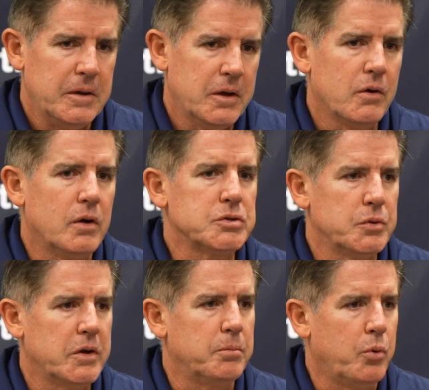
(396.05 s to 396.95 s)
you're
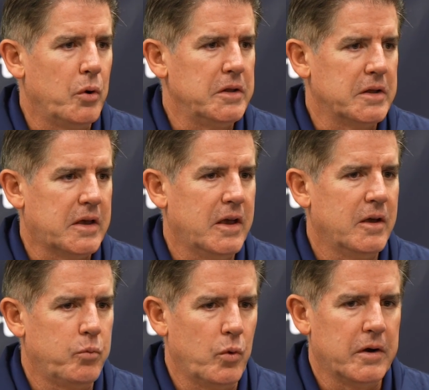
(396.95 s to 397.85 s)
also at a point in the
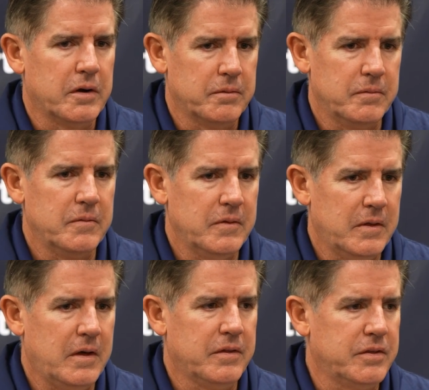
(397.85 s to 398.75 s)
camp where
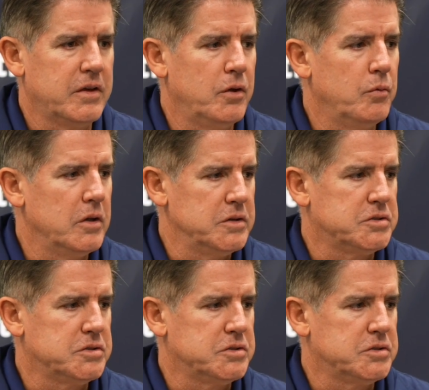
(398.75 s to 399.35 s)
I think you're really